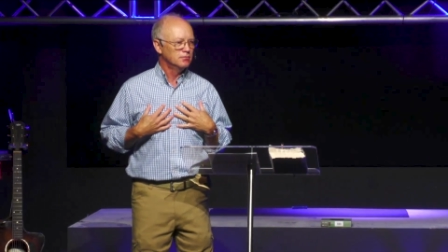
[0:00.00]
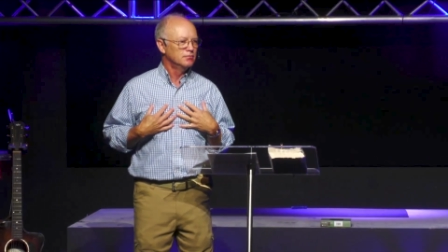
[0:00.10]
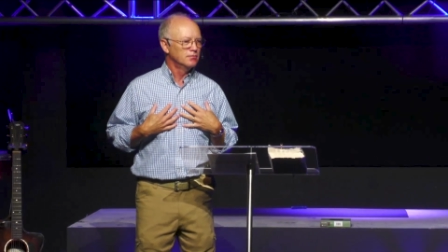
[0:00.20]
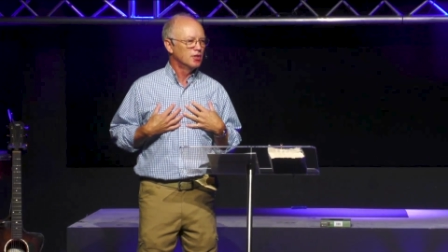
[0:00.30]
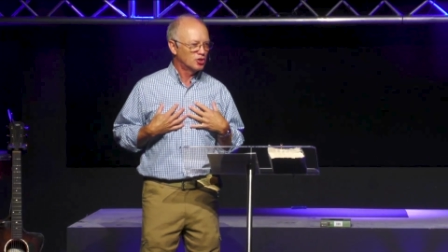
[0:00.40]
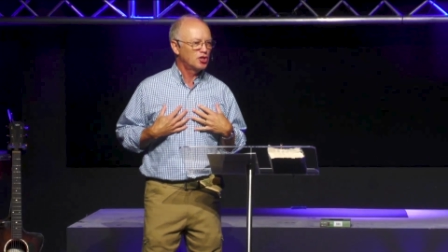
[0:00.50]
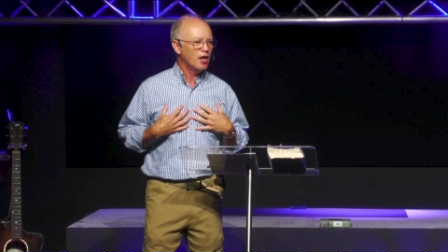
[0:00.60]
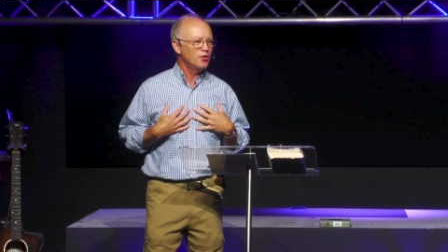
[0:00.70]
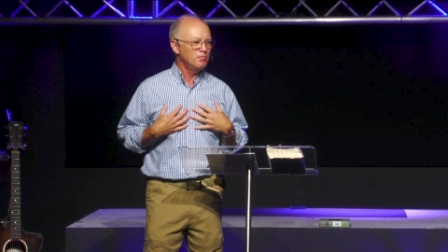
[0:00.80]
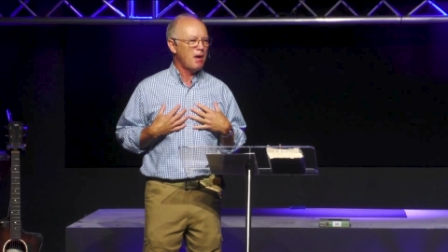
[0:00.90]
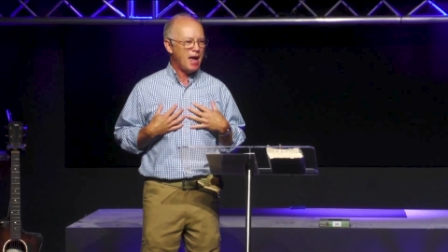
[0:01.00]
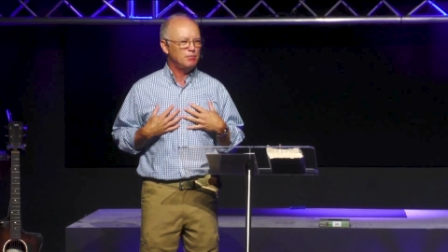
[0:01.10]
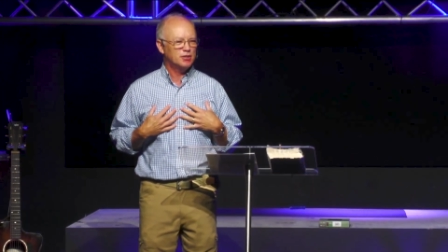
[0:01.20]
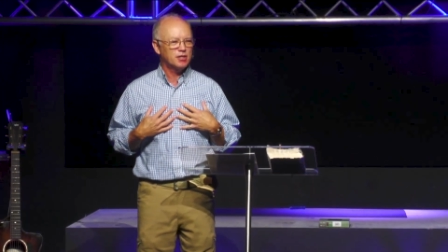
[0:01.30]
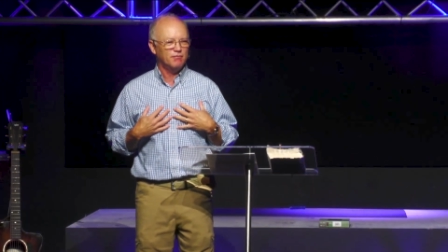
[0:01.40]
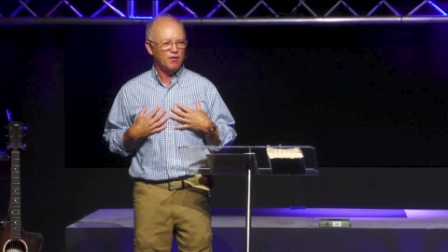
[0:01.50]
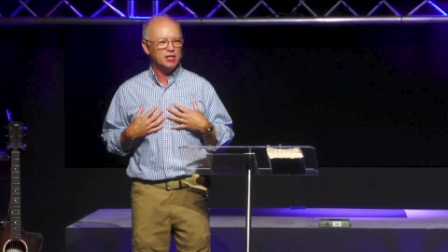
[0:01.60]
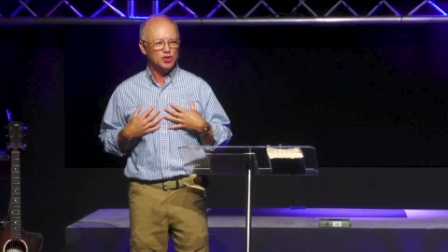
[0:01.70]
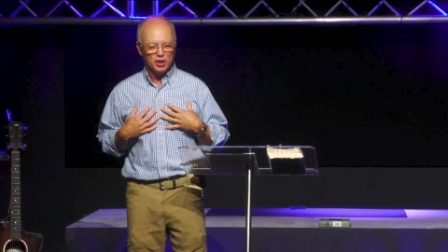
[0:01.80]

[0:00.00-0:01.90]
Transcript: the Southern Baptist Convention.